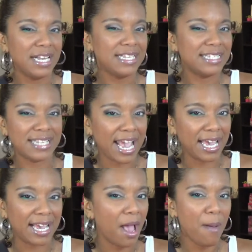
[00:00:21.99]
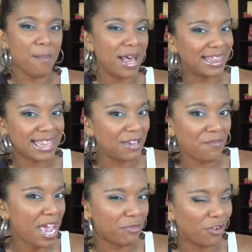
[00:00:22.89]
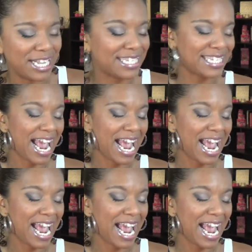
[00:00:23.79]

saying monthly favorites.